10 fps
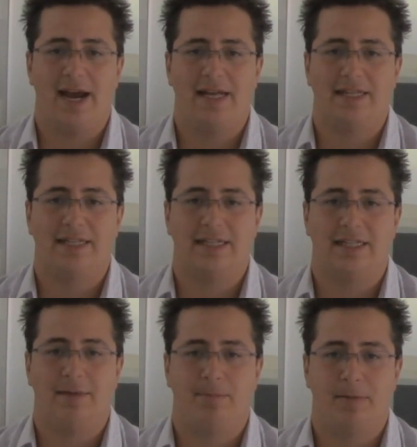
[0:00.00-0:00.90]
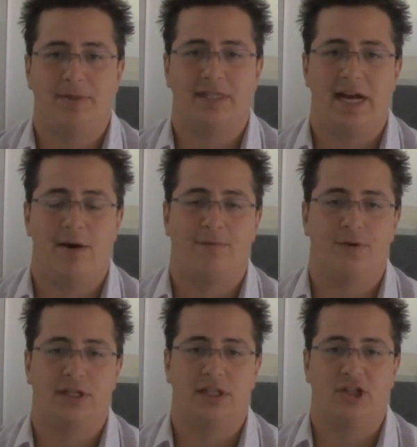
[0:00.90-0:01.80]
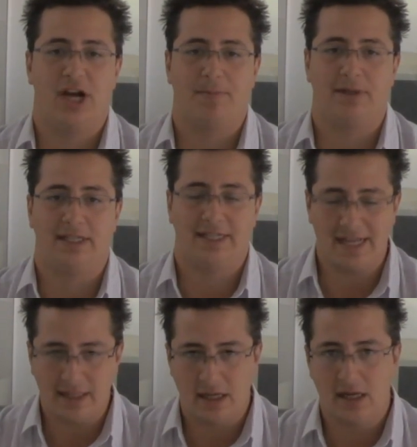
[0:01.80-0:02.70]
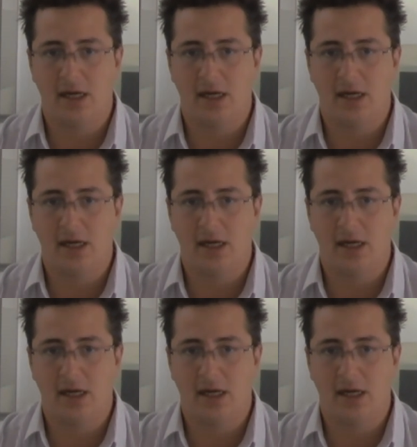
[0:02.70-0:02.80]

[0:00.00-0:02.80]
and 60 pips down versus the Japanese yen.